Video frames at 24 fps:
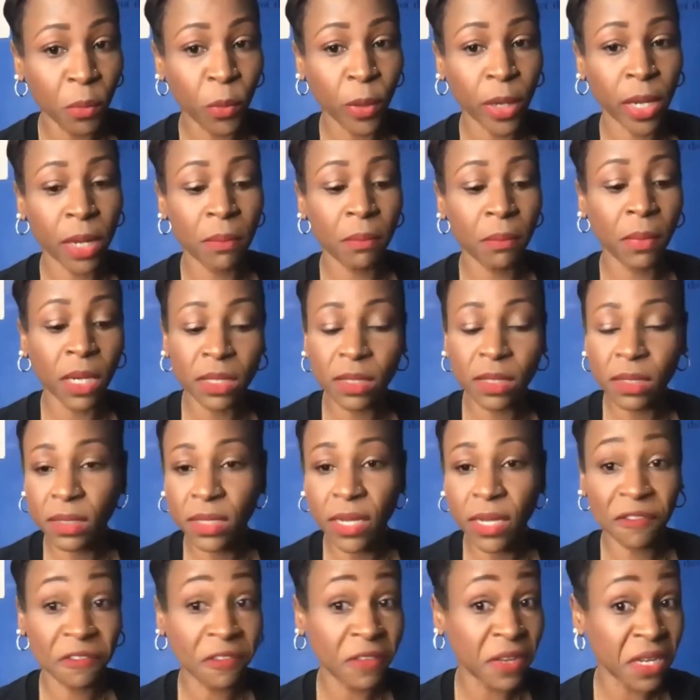with muscle
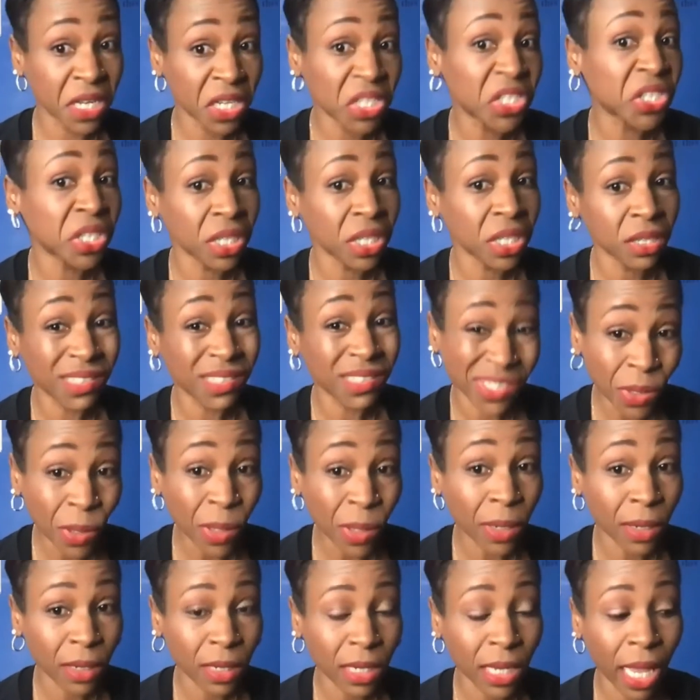definition
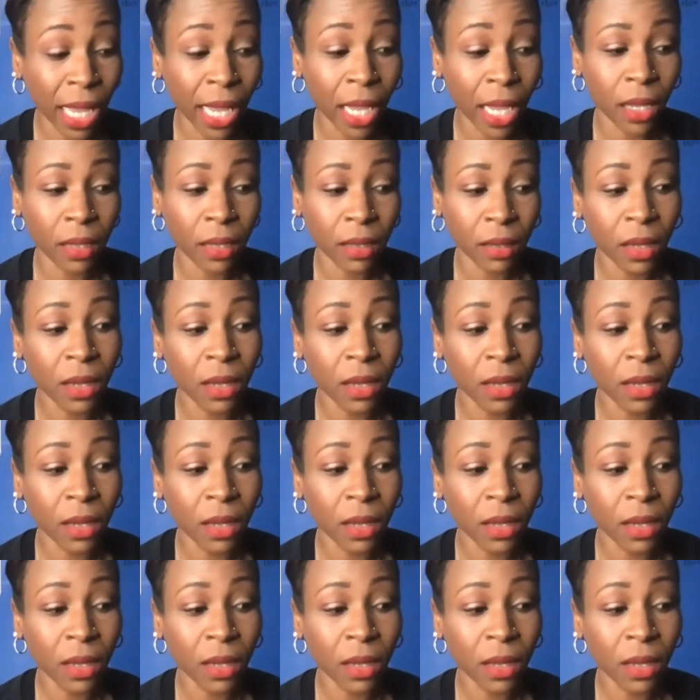took like